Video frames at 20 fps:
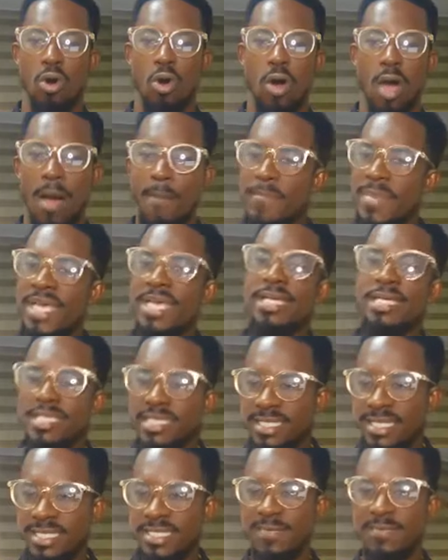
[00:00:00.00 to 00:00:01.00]
or are making
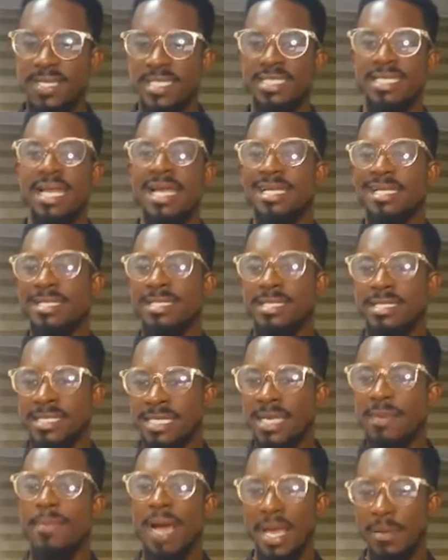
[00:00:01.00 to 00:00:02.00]
statements that
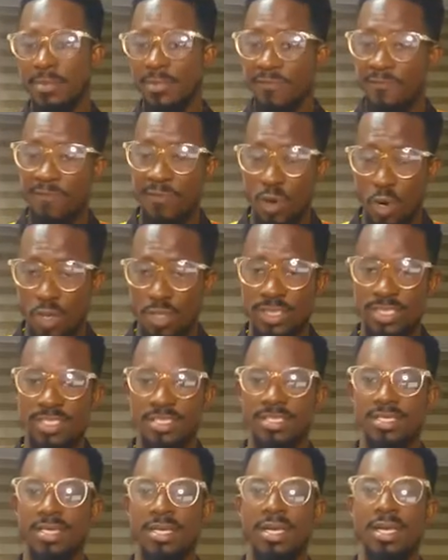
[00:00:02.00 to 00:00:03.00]
they might be
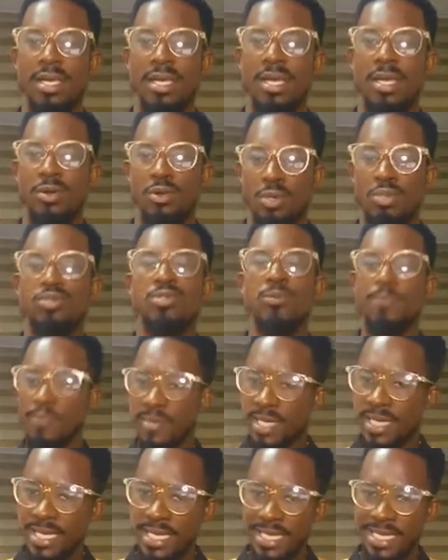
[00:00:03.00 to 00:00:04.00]
forced not to
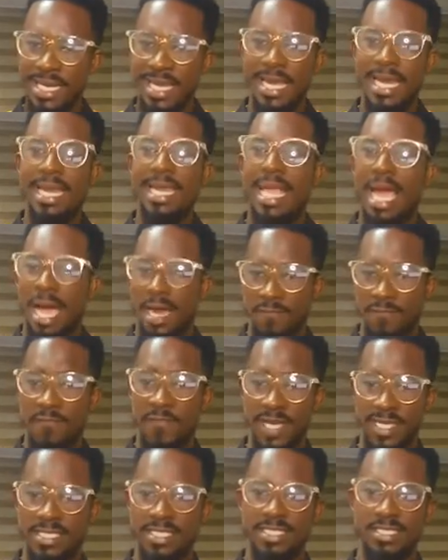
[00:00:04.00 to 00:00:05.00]
play the
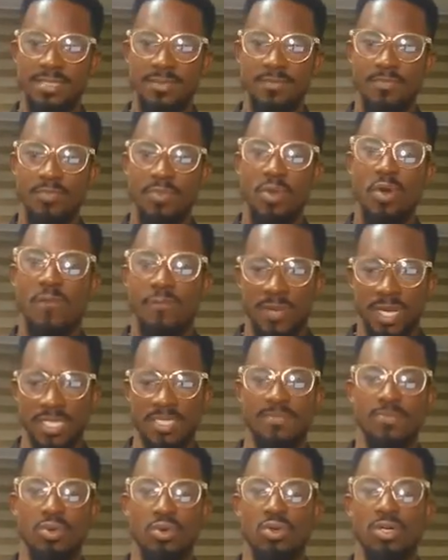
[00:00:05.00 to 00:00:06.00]
adverts of
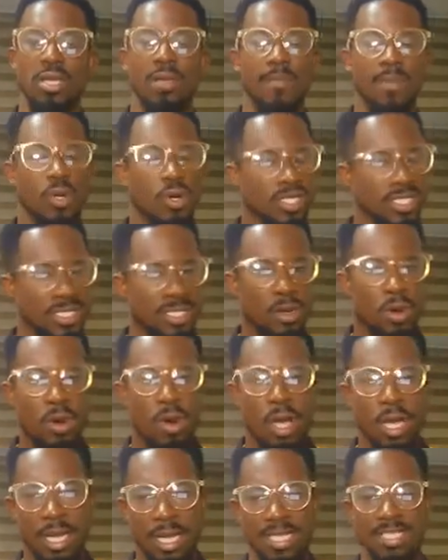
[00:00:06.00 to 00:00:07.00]
Gazprom, because
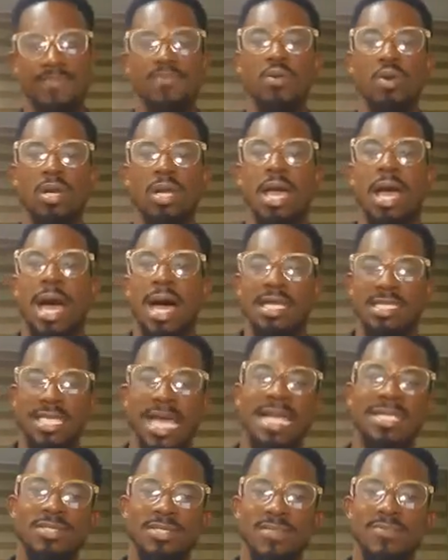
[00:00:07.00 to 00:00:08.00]
Gazprom are
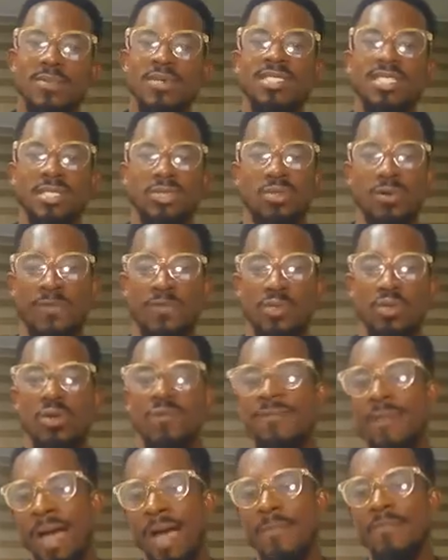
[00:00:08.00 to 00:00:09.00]
title sponsors of
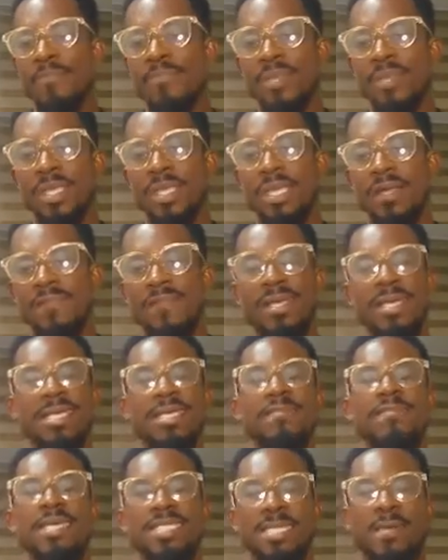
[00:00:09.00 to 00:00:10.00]
UEFA.
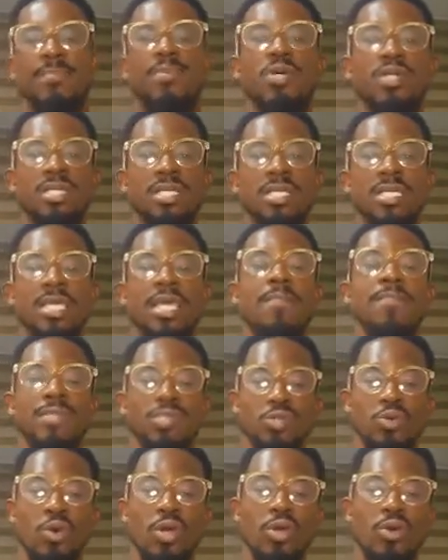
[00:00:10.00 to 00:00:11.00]
If a Champions League game
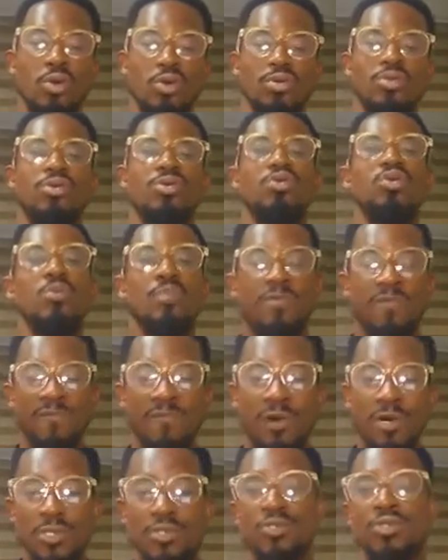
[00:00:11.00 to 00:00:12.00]
is going on, you'll be
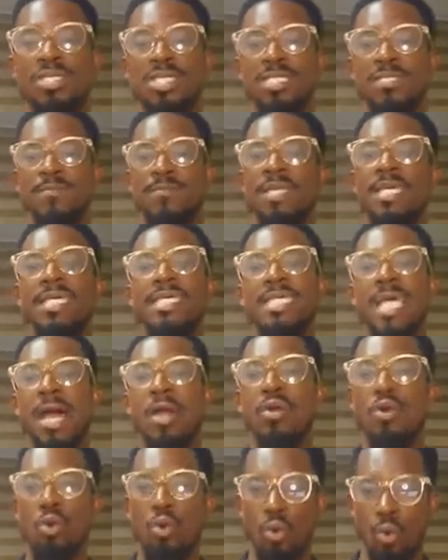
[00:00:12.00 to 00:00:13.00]
forced to display
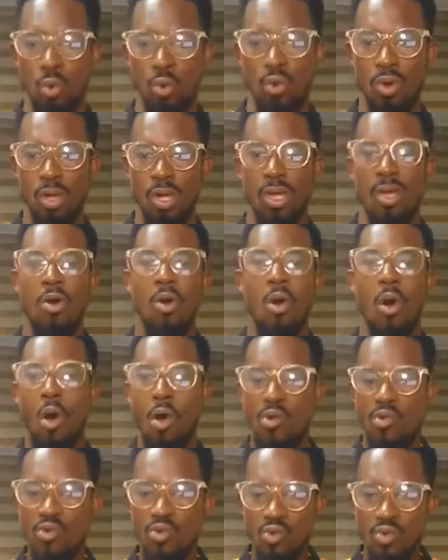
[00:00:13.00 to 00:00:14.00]
their logo
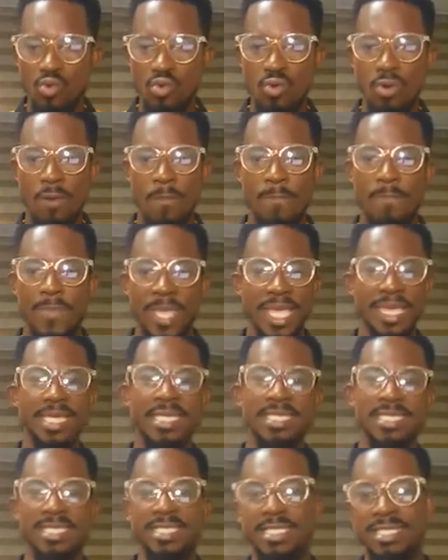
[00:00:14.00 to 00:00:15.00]
or do
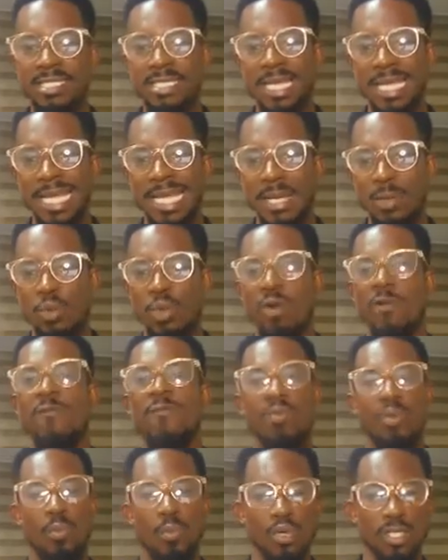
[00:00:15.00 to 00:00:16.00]
anything in way
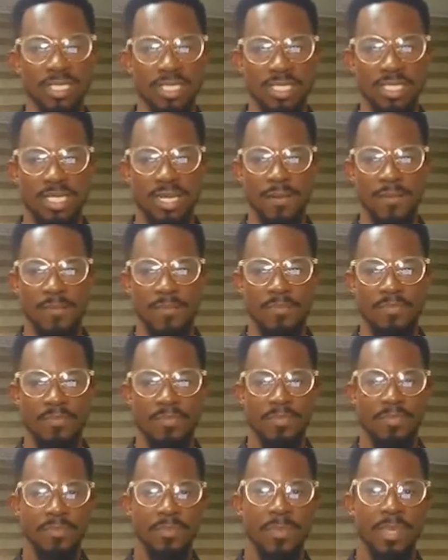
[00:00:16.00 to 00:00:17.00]
of promoting them.
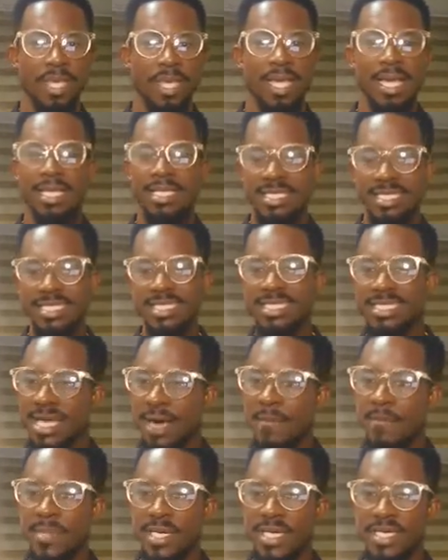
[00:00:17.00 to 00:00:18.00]
And these
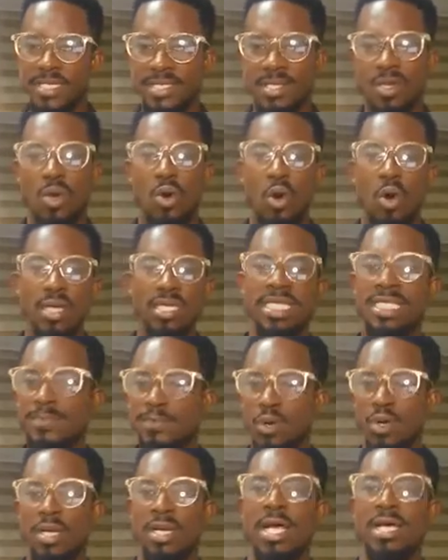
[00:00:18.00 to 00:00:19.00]
companies or these
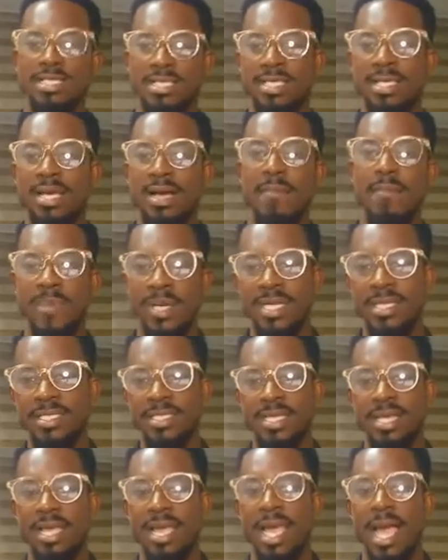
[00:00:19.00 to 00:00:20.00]
broadcasting
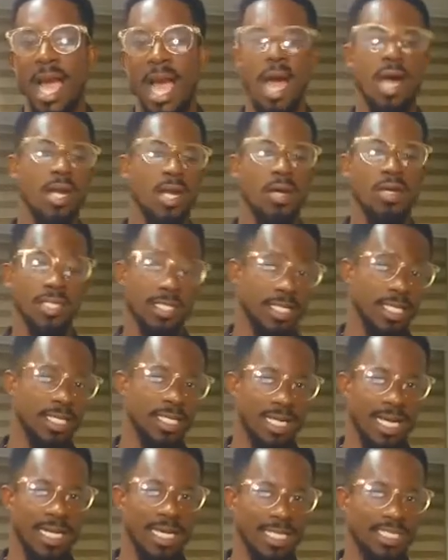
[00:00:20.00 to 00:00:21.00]
companies are now
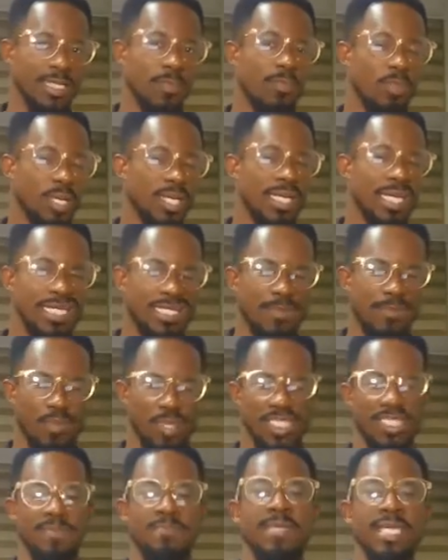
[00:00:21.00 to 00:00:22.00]
saying that there's a
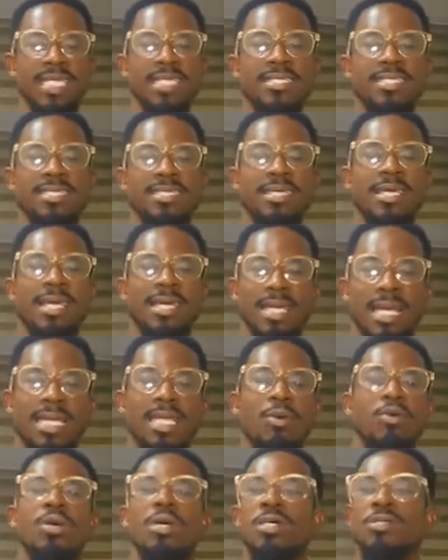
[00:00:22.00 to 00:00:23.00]
possibility that
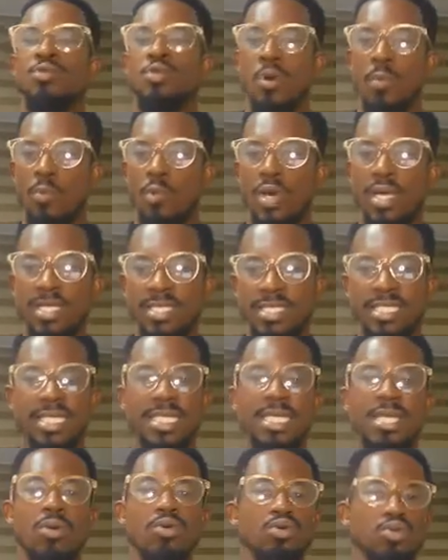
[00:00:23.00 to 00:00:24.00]
they will get to a point
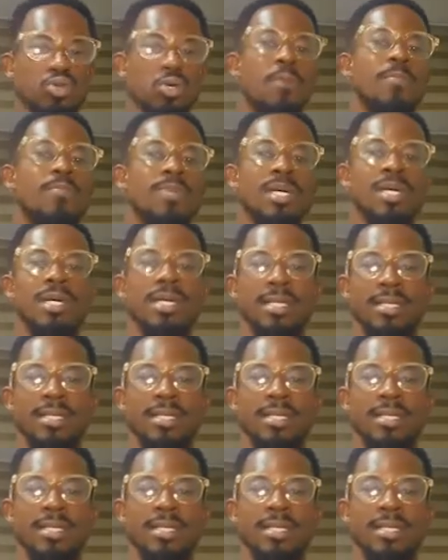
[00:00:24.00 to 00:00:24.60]
they will stop